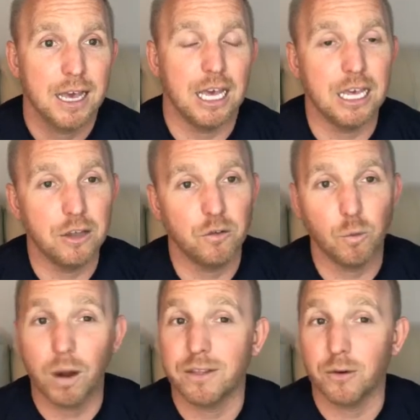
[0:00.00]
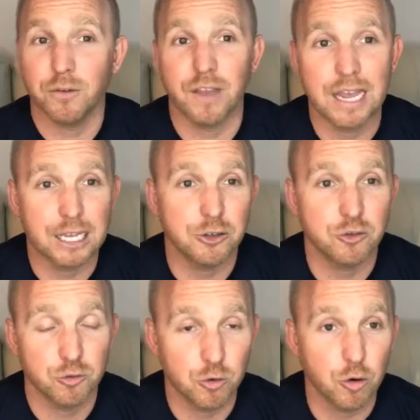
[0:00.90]
Is what they're saying
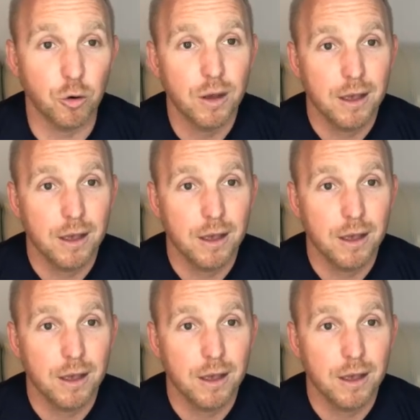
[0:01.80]
true?